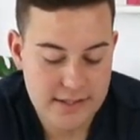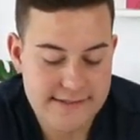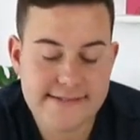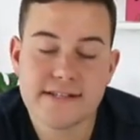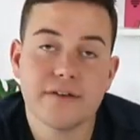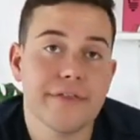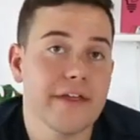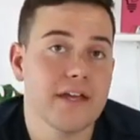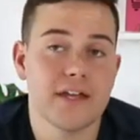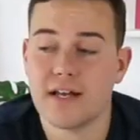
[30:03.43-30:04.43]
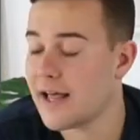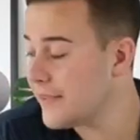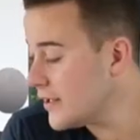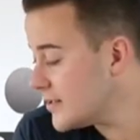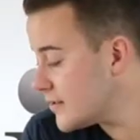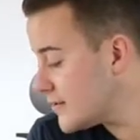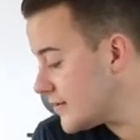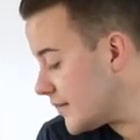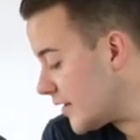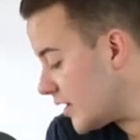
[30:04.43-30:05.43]
It's still thinking. I think it's because
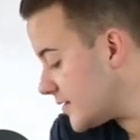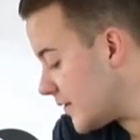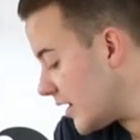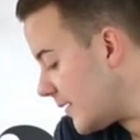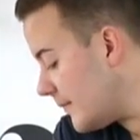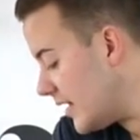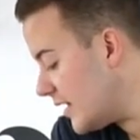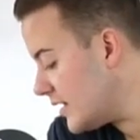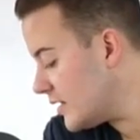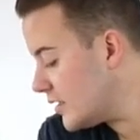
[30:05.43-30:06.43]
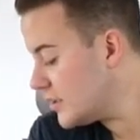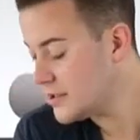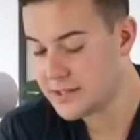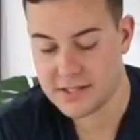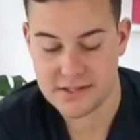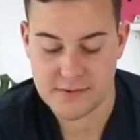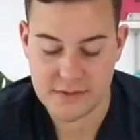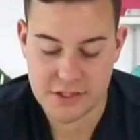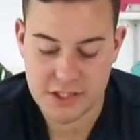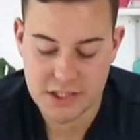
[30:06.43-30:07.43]
it's on the hotspot. I may just need to
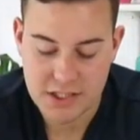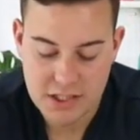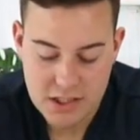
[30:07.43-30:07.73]
switch it.